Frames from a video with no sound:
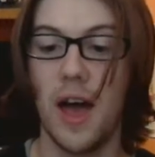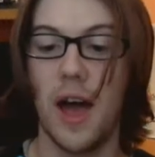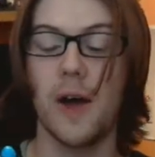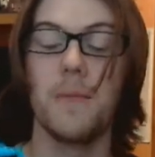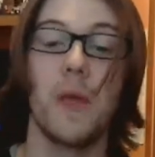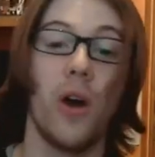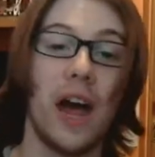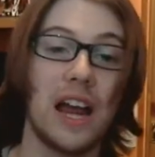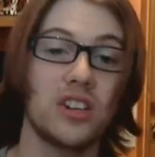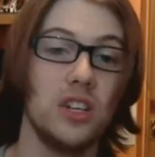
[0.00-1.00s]
I
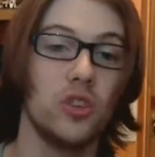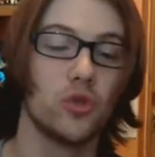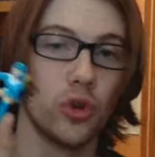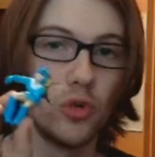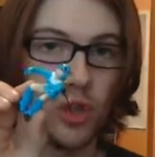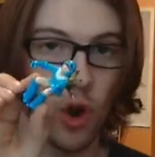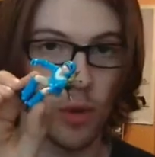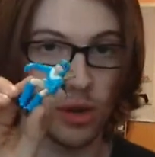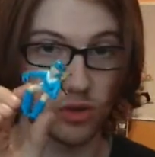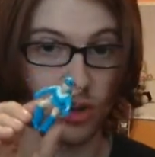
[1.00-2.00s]
actually drew the
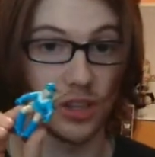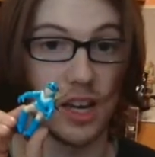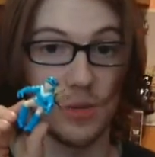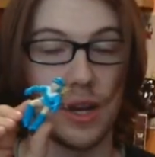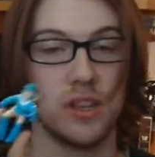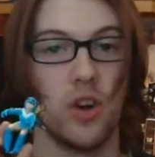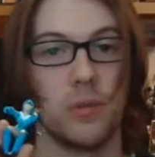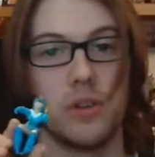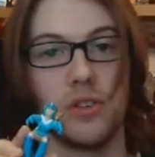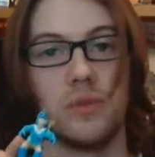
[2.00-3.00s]
eyebrows on in the end, painted the
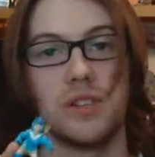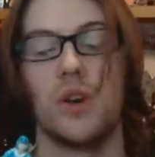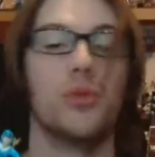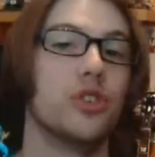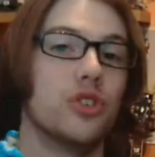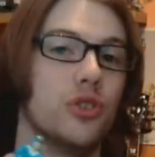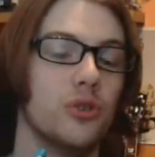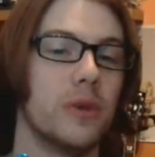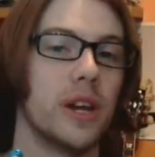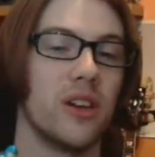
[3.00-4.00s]
eyebrows on myself with a
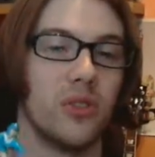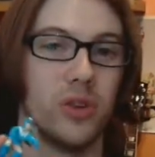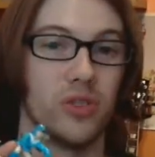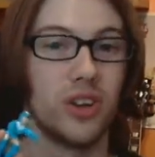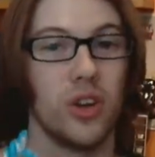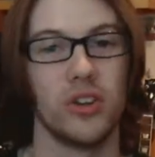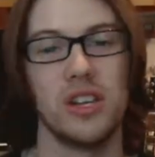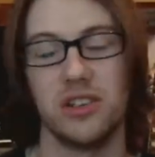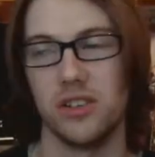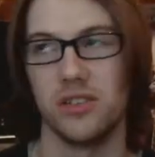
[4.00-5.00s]
toothpick. I thought it was a lot
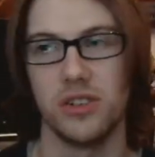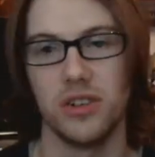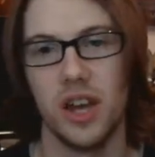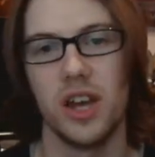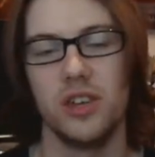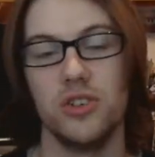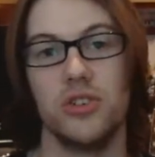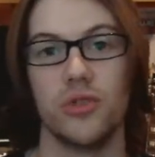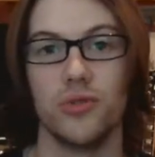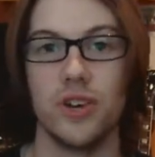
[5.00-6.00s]
easier than
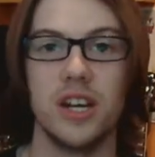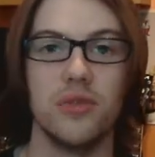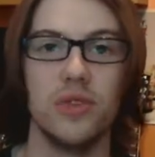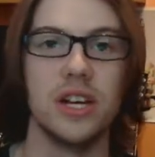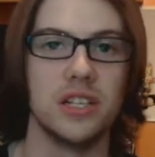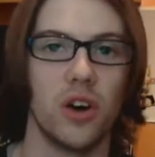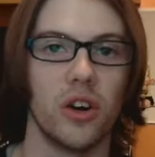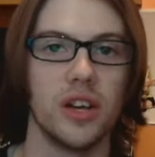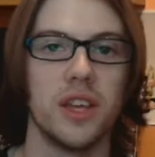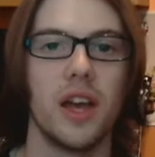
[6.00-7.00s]
using a really, really
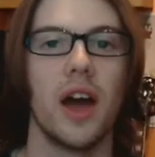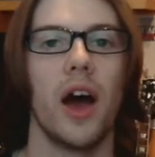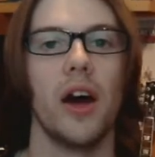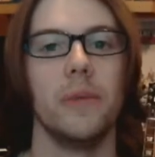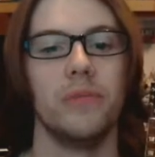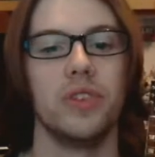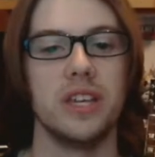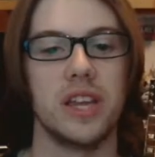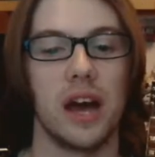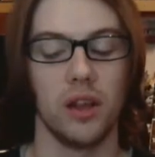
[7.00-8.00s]
tiny
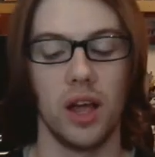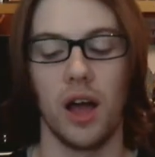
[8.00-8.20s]
decal.